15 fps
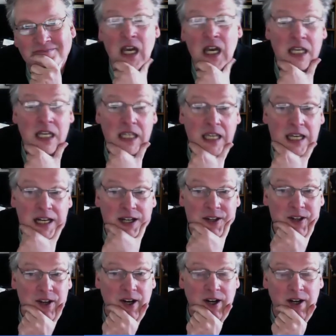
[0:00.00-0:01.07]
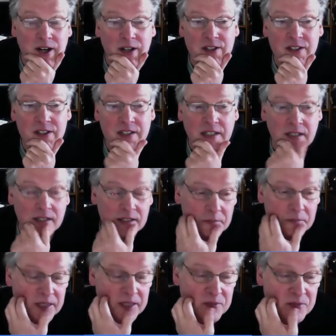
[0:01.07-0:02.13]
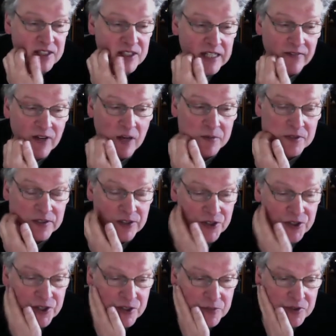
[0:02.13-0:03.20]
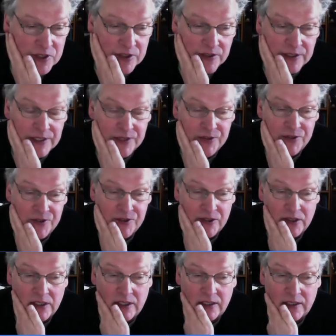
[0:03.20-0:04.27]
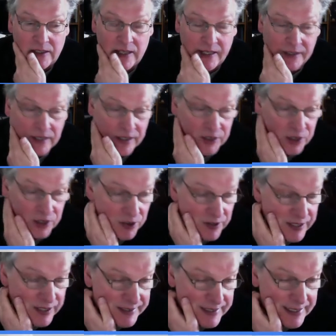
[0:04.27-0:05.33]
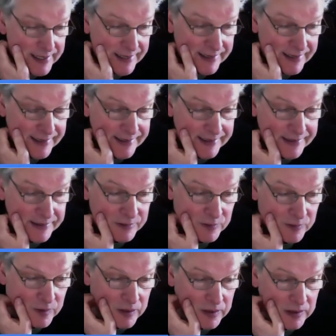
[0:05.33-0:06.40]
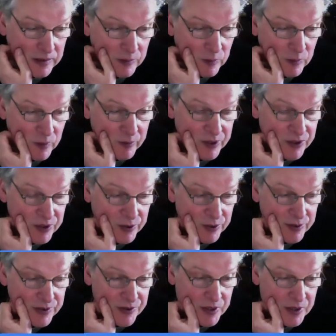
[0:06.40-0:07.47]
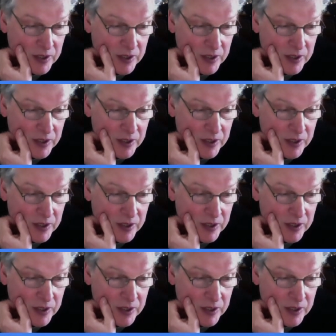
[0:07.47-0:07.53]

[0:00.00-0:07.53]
Yeah, the BMC DevOps Leadership Series. I curate that, and what we do is